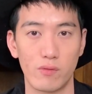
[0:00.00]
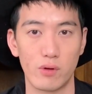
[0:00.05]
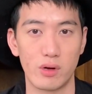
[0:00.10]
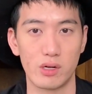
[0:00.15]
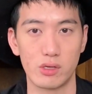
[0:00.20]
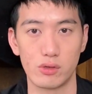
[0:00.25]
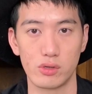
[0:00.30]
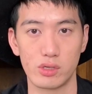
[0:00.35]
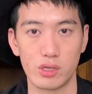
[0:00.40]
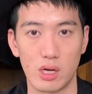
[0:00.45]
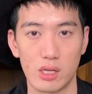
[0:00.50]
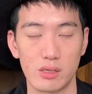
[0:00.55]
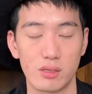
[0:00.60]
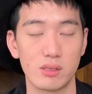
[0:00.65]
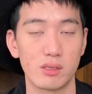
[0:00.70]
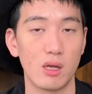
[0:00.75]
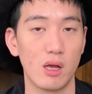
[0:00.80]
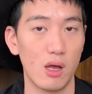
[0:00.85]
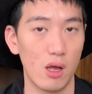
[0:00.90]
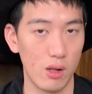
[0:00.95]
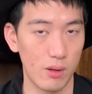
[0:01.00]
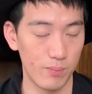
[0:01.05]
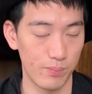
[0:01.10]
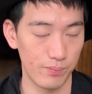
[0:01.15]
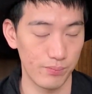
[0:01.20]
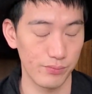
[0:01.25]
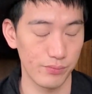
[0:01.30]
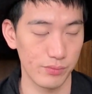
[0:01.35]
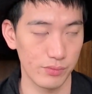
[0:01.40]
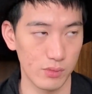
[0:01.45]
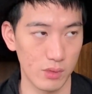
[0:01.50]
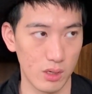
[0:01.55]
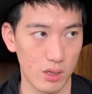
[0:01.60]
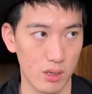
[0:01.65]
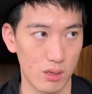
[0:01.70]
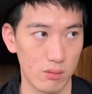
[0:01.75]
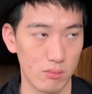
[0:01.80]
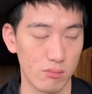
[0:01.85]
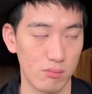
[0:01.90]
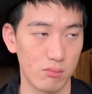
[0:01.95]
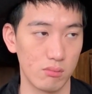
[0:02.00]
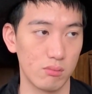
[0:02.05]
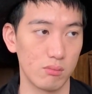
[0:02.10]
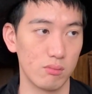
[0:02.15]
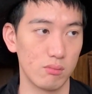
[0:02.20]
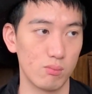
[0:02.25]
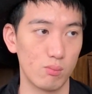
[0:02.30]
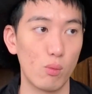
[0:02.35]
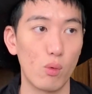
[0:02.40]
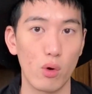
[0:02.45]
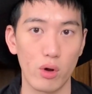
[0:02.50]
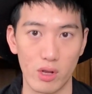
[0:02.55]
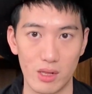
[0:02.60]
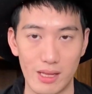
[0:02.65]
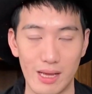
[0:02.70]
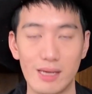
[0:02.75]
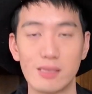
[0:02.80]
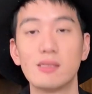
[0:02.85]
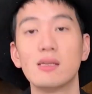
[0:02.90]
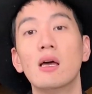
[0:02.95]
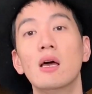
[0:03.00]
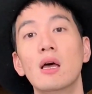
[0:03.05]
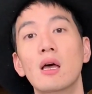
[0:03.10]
or $400, more or less.